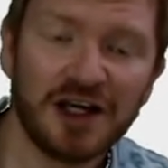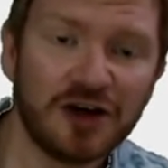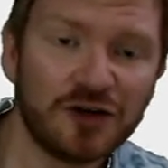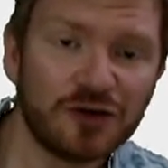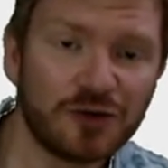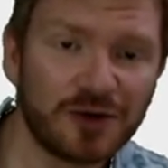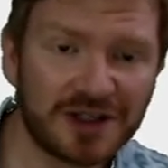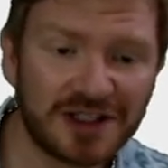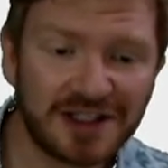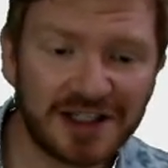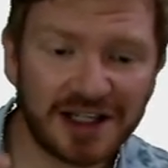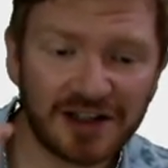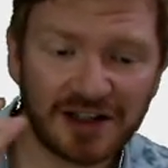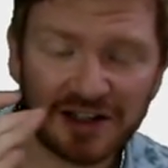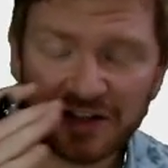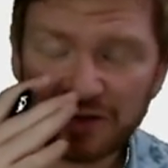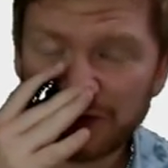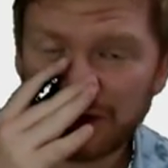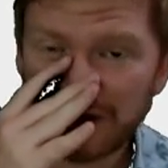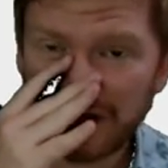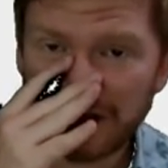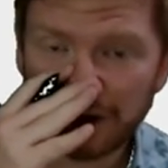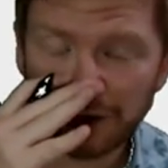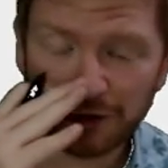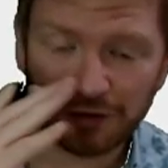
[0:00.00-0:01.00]
So I can get
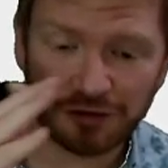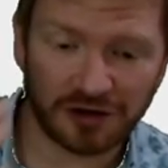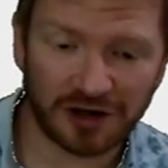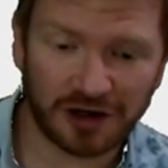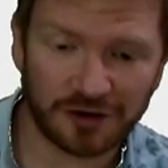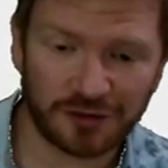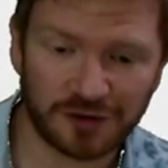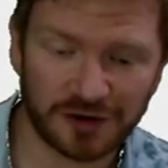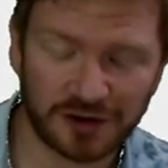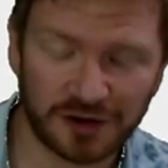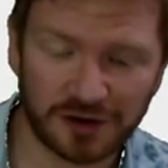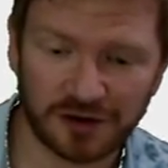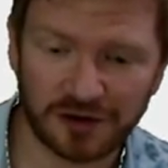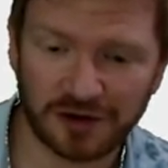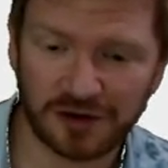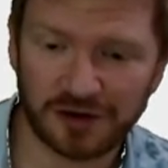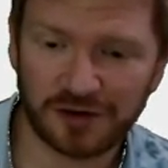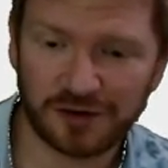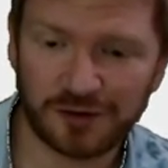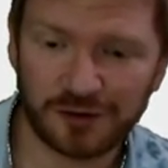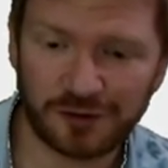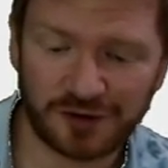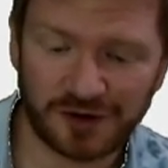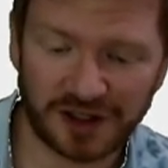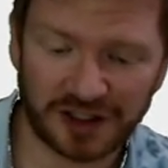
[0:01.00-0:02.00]
this in a graphical
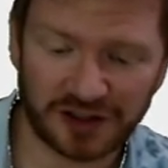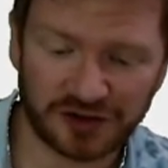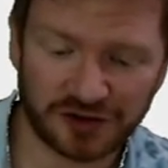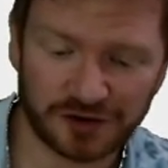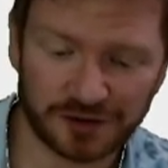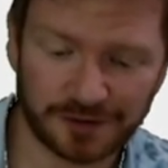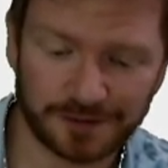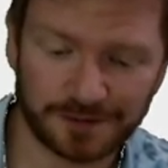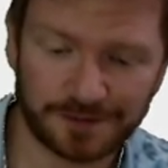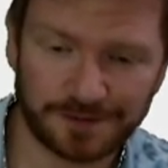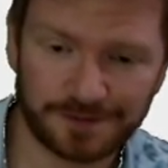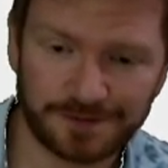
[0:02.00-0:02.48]
fashion.